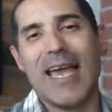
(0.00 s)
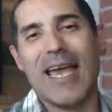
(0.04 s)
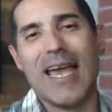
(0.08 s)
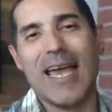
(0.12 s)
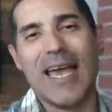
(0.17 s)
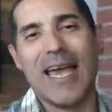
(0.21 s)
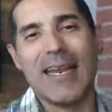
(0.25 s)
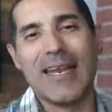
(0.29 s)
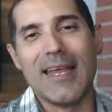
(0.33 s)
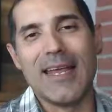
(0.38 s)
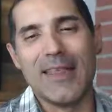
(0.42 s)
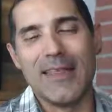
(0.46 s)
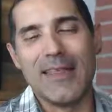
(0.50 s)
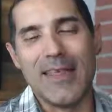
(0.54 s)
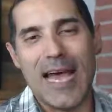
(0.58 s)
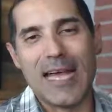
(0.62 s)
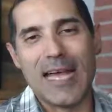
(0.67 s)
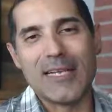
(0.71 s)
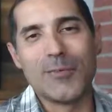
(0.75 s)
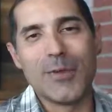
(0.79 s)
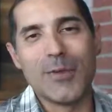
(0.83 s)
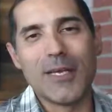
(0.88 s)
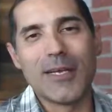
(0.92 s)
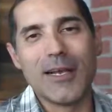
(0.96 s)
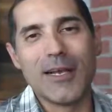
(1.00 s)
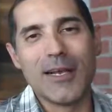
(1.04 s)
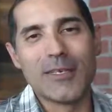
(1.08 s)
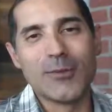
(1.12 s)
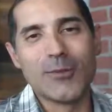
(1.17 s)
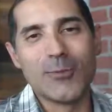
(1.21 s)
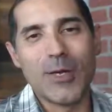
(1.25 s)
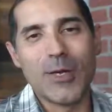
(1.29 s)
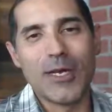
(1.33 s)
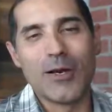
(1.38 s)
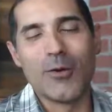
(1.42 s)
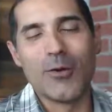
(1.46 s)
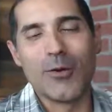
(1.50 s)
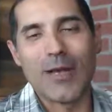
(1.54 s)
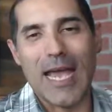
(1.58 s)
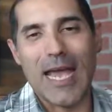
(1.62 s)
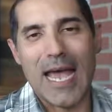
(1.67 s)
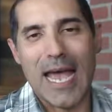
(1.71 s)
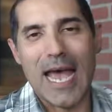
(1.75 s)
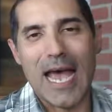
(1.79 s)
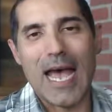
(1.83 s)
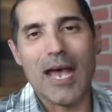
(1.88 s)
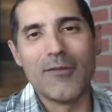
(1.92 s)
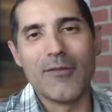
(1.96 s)
and that's because we don't
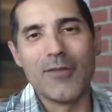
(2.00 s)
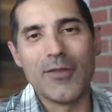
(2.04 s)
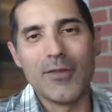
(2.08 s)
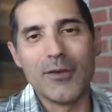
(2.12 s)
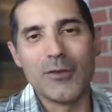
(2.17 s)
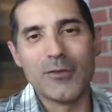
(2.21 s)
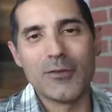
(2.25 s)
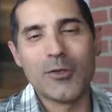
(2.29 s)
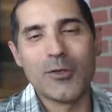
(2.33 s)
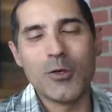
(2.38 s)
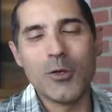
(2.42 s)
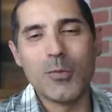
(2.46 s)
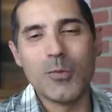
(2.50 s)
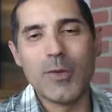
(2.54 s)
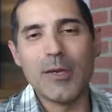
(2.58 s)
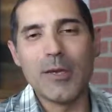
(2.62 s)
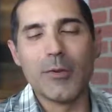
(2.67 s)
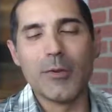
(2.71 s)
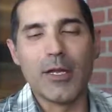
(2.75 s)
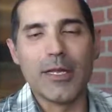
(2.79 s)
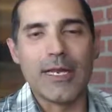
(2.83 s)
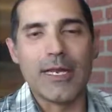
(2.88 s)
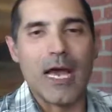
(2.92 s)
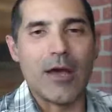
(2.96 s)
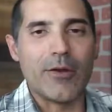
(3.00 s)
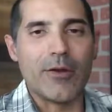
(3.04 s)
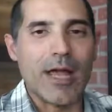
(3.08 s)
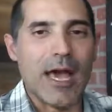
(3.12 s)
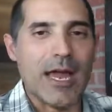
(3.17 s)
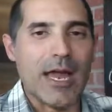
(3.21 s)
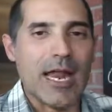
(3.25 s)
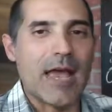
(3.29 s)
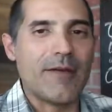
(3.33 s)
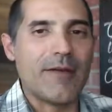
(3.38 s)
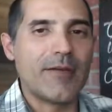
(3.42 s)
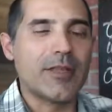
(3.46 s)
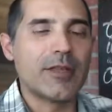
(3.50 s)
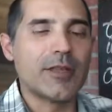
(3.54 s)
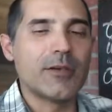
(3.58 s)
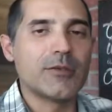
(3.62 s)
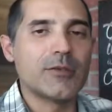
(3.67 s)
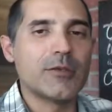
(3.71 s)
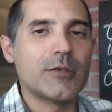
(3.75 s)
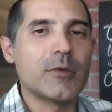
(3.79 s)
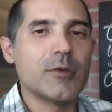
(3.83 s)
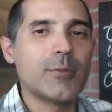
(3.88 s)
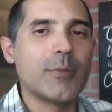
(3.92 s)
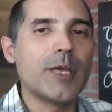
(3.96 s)
have those two people. And now not having
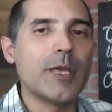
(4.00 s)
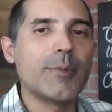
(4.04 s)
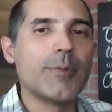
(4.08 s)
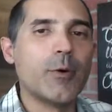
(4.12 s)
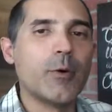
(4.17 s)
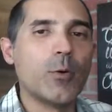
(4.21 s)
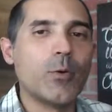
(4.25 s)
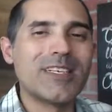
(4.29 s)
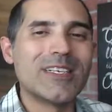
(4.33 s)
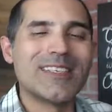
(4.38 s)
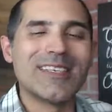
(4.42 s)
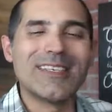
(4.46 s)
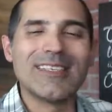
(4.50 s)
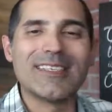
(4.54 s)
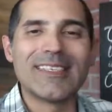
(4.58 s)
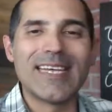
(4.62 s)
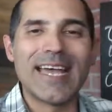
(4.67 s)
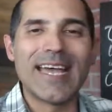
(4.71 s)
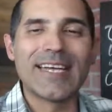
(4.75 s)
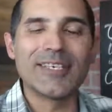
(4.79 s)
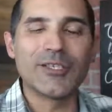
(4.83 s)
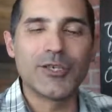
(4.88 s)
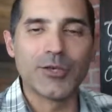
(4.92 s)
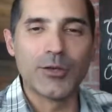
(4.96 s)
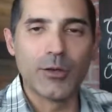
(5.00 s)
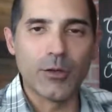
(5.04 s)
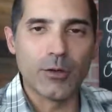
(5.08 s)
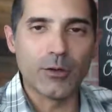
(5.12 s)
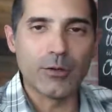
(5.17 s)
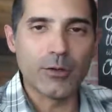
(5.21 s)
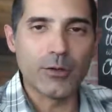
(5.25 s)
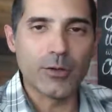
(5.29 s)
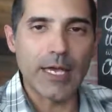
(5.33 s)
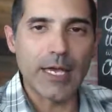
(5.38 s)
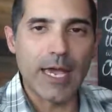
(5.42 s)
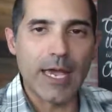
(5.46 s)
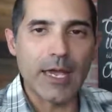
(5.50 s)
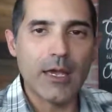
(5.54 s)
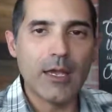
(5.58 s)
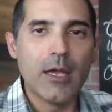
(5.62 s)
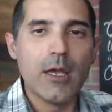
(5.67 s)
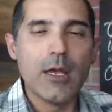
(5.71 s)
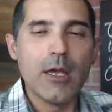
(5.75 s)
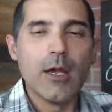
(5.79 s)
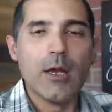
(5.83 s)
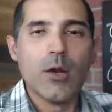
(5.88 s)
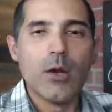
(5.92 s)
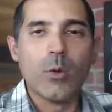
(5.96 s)
those two people was intentional,
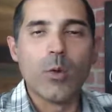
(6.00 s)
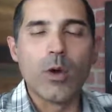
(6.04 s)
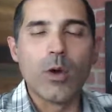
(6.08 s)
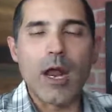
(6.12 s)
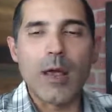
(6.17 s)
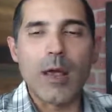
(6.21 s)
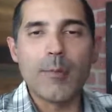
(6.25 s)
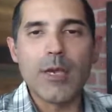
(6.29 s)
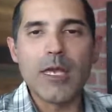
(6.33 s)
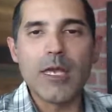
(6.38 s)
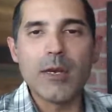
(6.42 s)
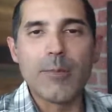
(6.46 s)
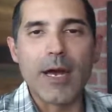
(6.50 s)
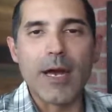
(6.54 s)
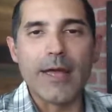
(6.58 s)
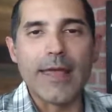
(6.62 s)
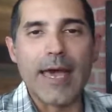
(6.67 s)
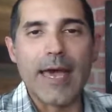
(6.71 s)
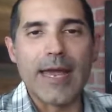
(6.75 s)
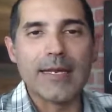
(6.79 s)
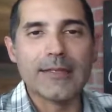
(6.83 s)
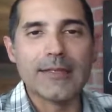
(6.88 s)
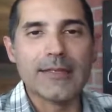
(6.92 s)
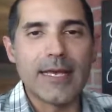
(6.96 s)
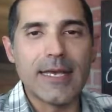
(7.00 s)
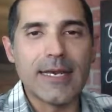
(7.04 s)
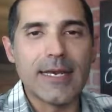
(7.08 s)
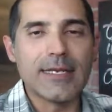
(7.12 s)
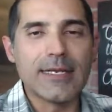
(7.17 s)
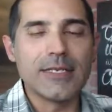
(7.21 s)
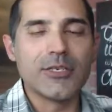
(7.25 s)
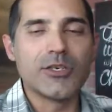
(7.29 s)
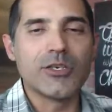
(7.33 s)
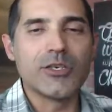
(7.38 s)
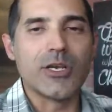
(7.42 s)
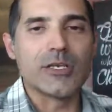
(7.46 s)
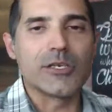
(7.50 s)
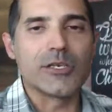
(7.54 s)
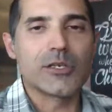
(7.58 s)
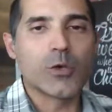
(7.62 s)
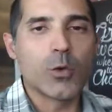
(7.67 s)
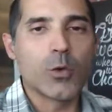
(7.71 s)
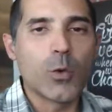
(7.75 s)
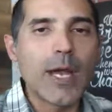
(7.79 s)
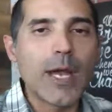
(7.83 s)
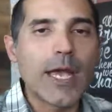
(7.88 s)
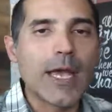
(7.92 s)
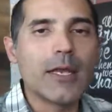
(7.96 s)
okay? What I mean by that is they didn't
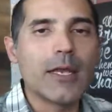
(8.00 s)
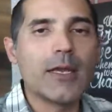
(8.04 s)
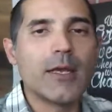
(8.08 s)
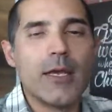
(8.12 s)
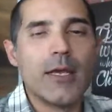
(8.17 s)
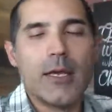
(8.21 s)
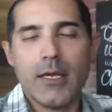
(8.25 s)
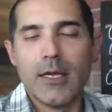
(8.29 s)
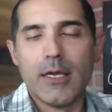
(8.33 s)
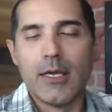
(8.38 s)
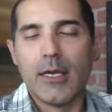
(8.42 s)
just quit.